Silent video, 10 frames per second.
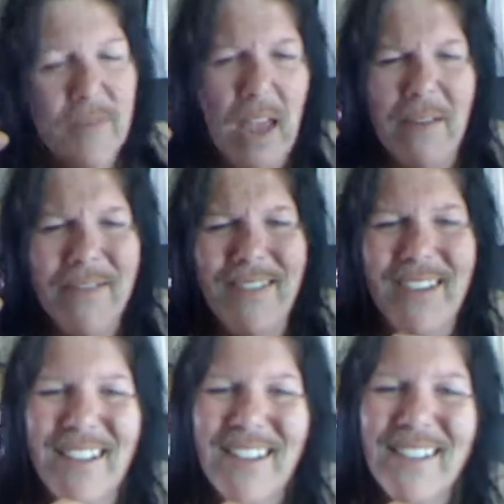No.
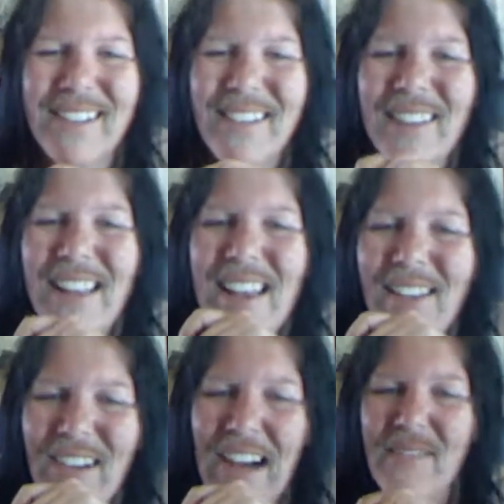
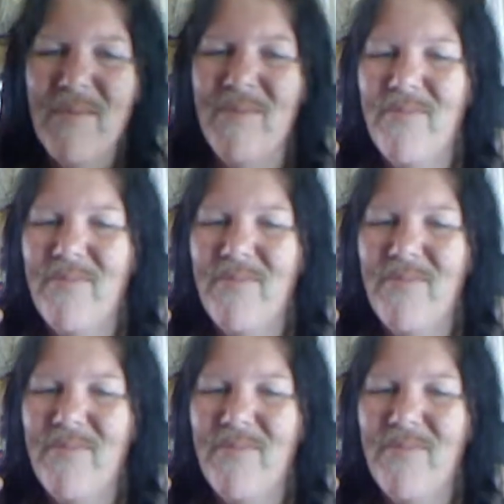Well,